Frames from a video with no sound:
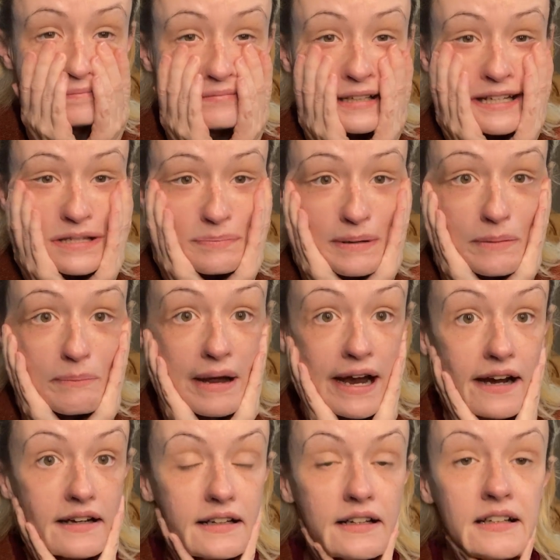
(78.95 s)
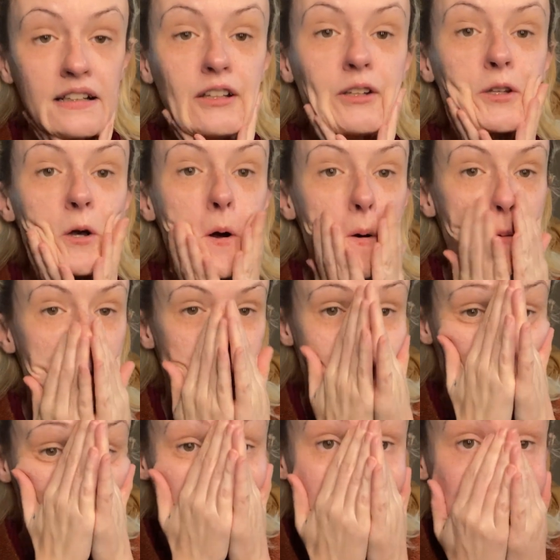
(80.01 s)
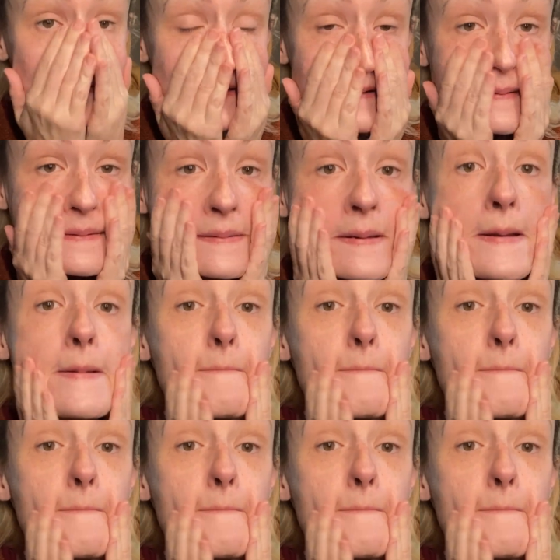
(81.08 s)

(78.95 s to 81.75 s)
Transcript: it's been bad. So my skin